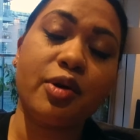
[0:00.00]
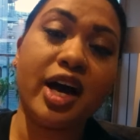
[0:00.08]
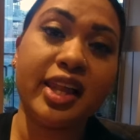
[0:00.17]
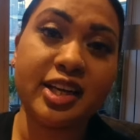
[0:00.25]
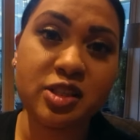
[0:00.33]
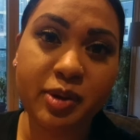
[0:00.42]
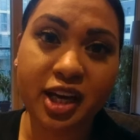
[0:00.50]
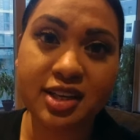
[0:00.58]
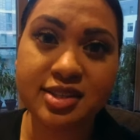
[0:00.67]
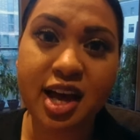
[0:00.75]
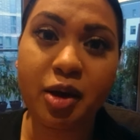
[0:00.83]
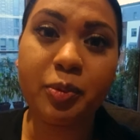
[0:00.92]
So I like to make
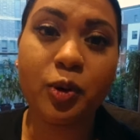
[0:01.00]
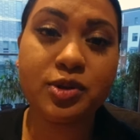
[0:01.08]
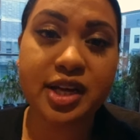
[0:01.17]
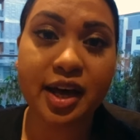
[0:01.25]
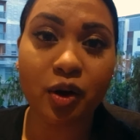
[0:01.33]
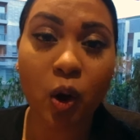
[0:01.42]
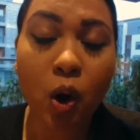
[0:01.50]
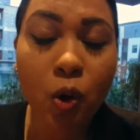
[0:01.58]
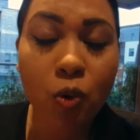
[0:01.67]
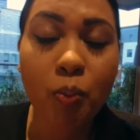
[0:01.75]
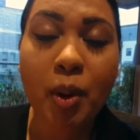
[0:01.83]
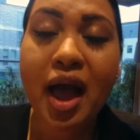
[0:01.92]
acai bowls at
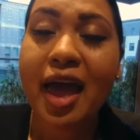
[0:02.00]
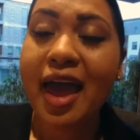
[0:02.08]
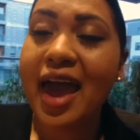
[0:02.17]
home,